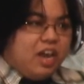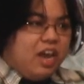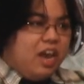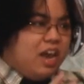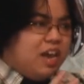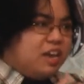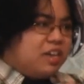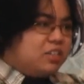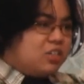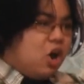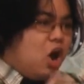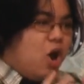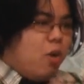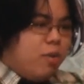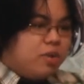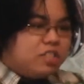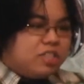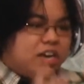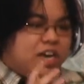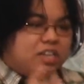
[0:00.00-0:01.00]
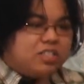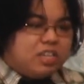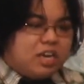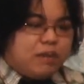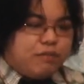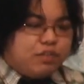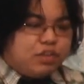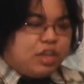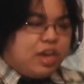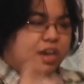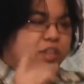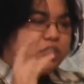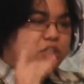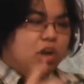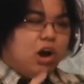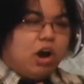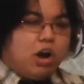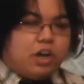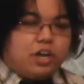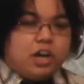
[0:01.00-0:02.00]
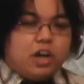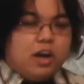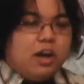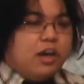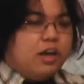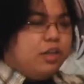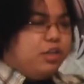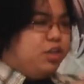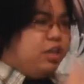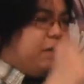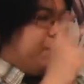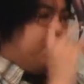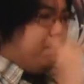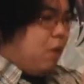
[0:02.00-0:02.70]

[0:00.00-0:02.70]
It is almost as if they took the